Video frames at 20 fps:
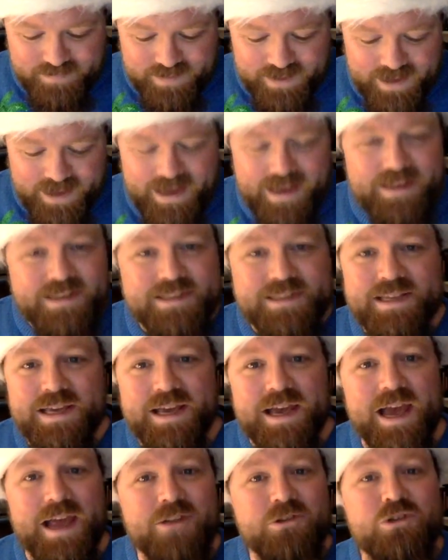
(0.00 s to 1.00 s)
and
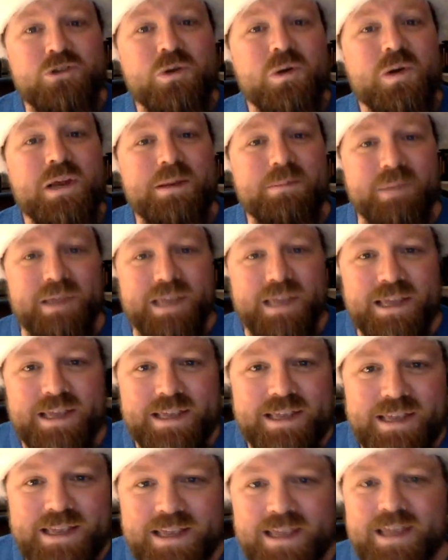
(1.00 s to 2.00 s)
join me
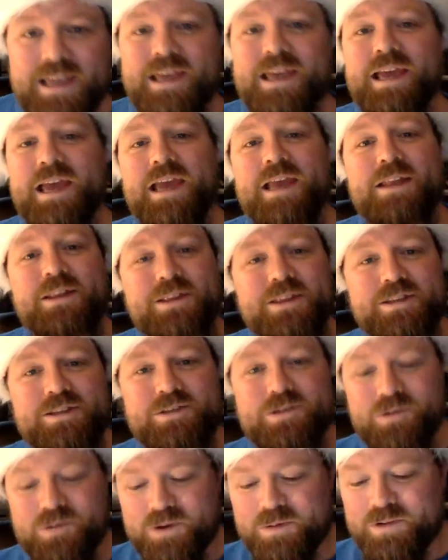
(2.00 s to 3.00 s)
in this
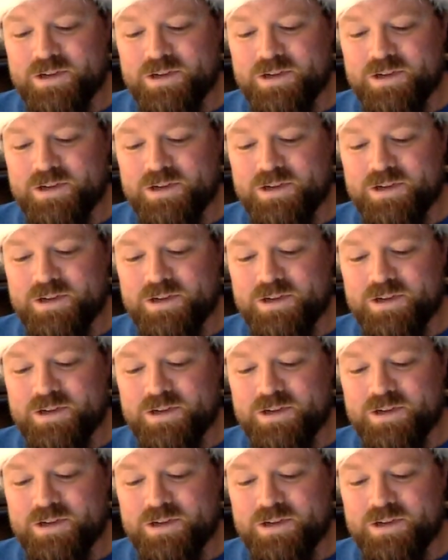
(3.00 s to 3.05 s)
story,